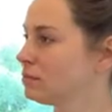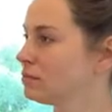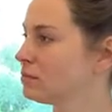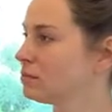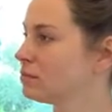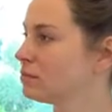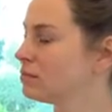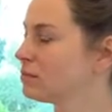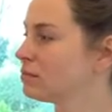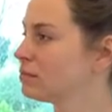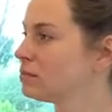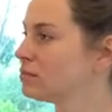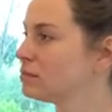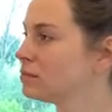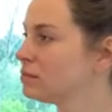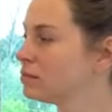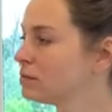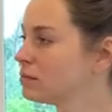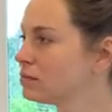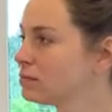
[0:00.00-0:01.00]

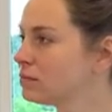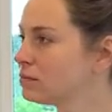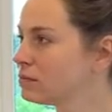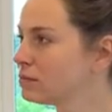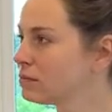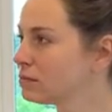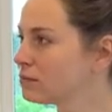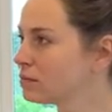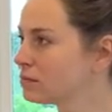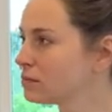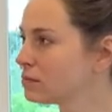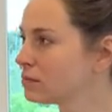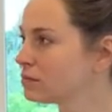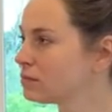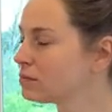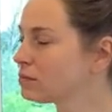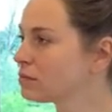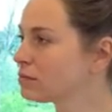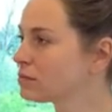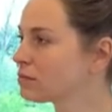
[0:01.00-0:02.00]

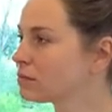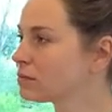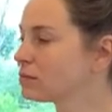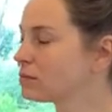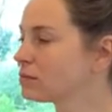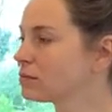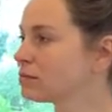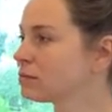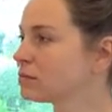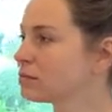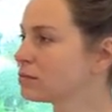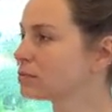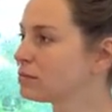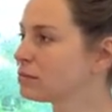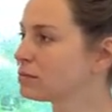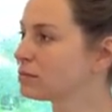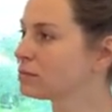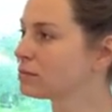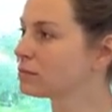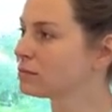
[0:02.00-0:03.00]

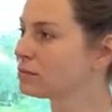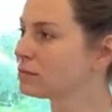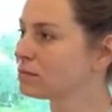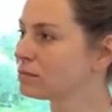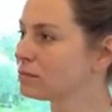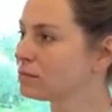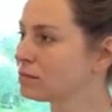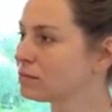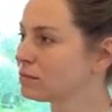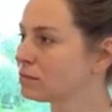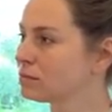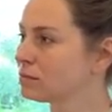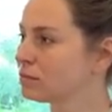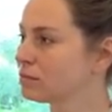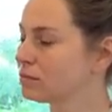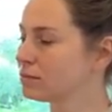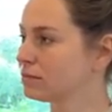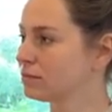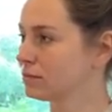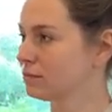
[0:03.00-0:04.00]

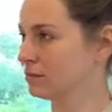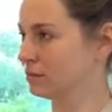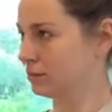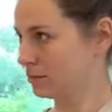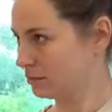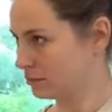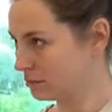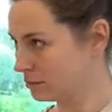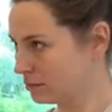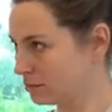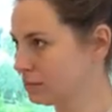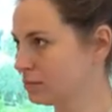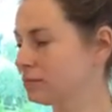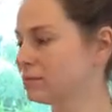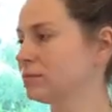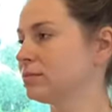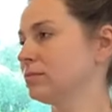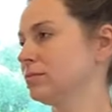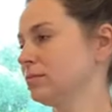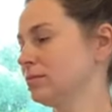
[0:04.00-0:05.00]

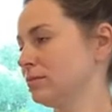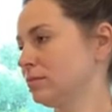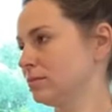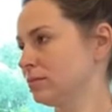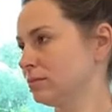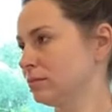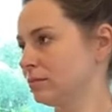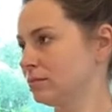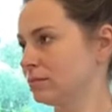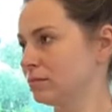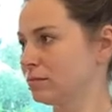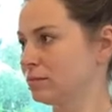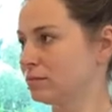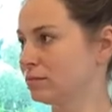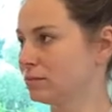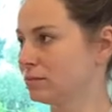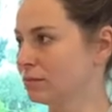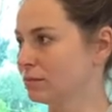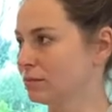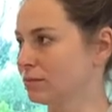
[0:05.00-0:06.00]

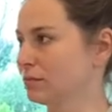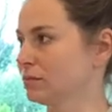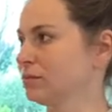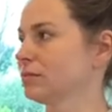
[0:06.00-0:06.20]
(not speaking)